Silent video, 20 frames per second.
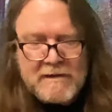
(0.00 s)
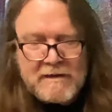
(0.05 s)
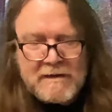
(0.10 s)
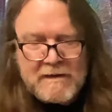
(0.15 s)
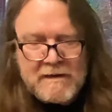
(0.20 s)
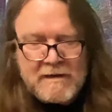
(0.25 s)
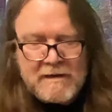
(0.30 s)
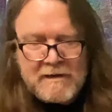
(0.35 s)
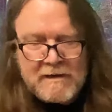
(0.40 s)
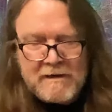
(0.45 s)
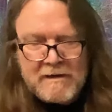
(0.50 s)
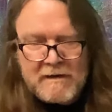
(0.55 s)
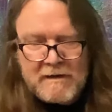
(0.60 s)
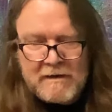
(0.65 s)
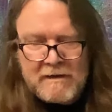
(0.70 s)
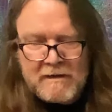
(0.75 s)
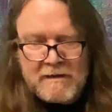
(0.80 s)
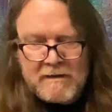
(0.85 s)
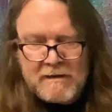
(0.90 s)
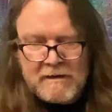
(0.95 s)

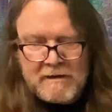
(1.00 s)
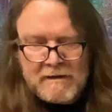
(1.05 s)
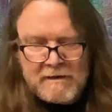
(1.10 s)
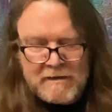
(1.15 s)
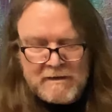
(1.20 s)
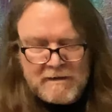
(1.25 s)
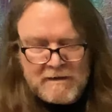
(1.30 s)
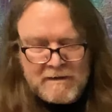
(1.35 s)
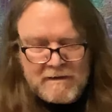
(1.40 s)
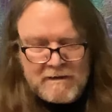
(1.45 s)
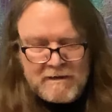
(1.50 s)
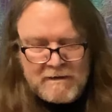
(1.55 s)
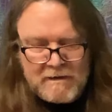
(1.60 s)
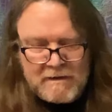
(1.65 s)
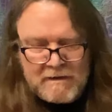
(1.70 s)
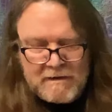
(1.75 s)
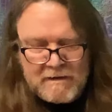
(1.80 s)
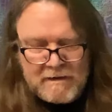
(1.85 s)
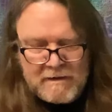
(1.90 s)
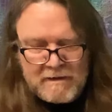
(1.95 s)

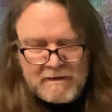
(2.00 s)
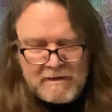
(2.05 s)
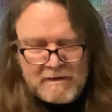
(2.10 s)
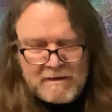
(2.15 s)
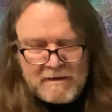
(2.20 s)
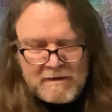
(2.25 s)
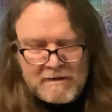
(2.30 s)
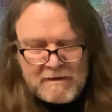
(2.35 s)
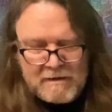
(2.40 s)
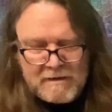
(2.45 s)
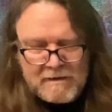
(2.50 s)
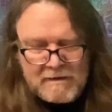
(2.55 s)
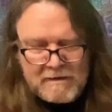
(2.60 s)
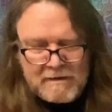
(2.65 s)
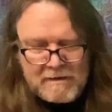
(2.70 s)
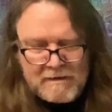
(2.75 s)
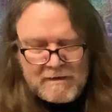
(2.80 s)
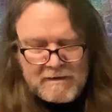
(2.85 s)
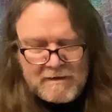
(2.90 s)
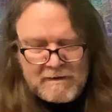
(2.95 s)

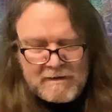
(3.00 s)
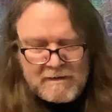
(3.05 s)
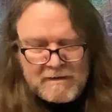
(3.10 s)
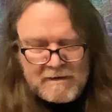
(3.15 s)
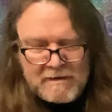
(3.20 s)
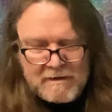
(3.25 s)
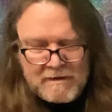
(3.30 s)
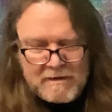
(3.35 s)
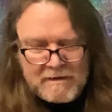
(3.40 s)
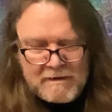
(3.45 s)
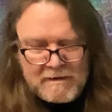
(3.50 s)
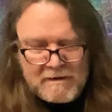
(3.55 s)
No one is speaking in this clip.